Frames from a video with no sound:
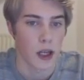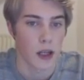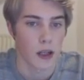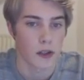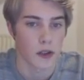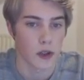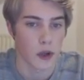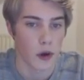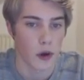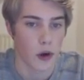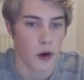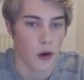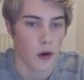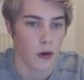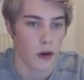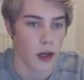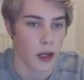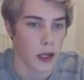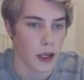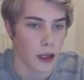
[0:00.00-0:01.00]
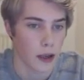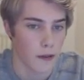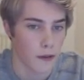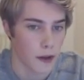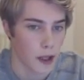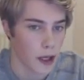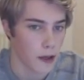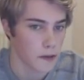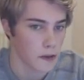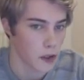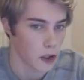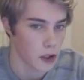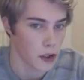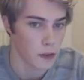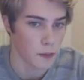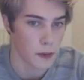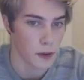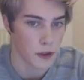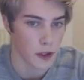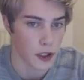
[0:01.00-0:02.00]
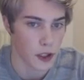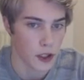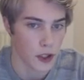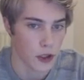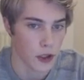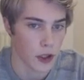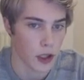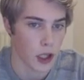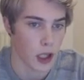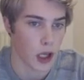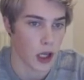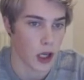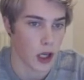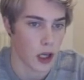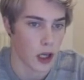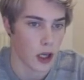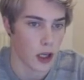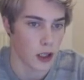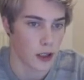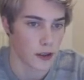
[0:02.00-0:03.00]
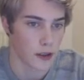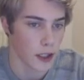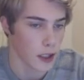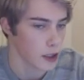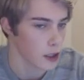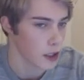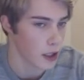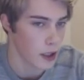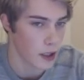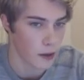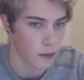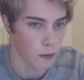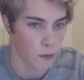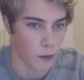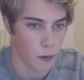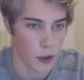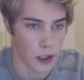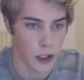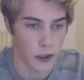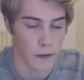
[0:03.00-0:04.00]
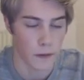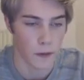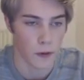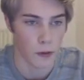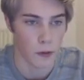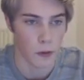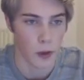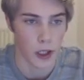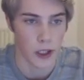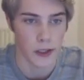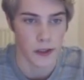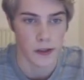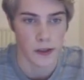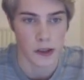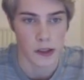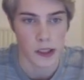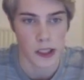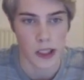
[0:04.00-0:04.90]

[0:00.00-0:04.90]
So if you have such a position, uh, it's actually winning for white.